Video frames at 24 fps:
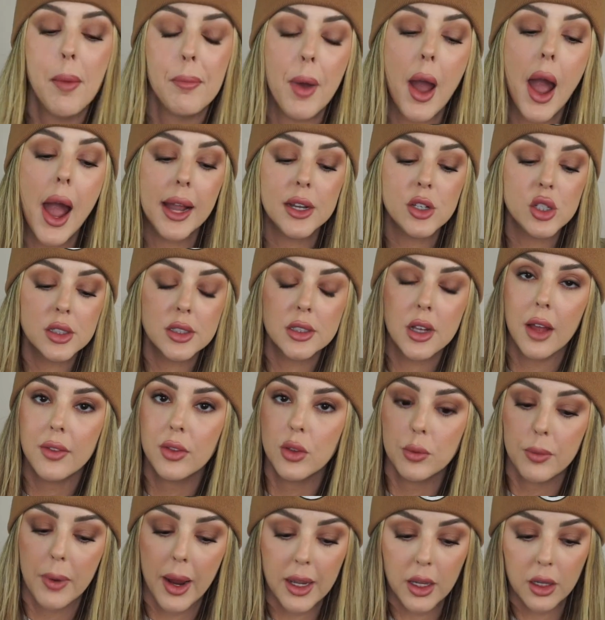but I just got
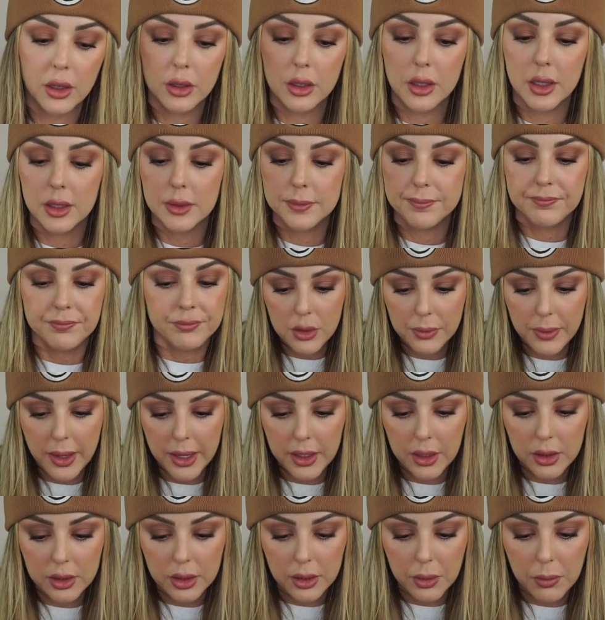the regular
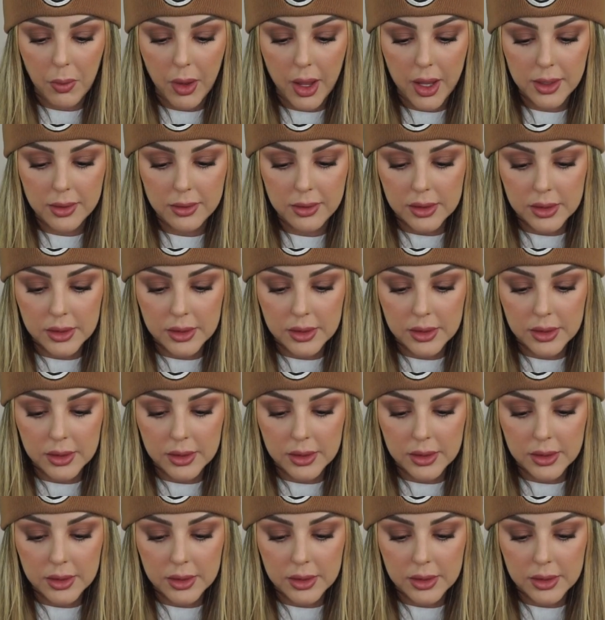one.